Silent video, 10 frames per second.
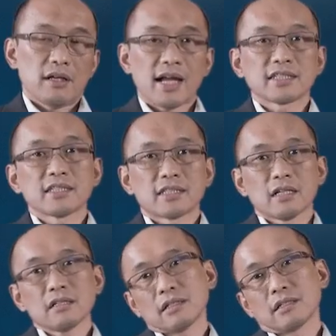
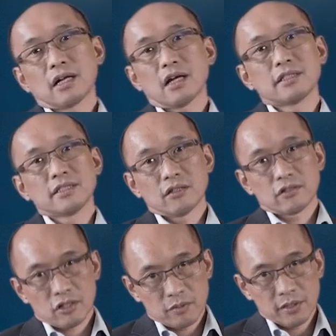axi-cel, CAR T-cell
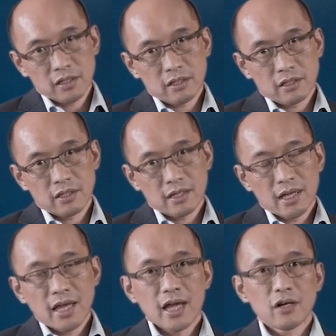therapy,
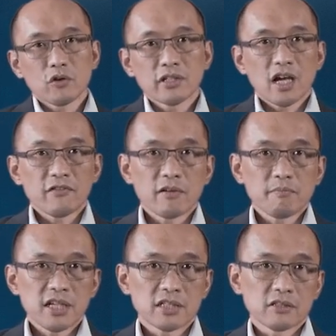and on the other arm,
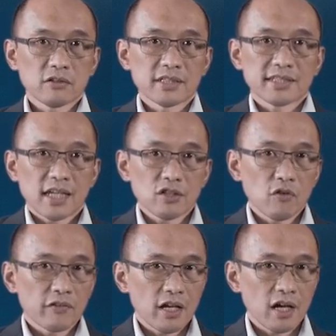patients on the standard
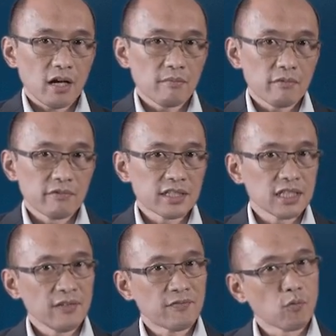of care arm
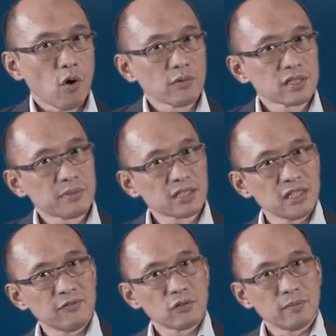received what was
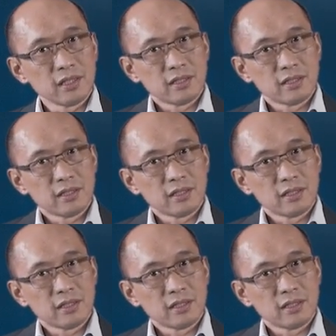perceived to be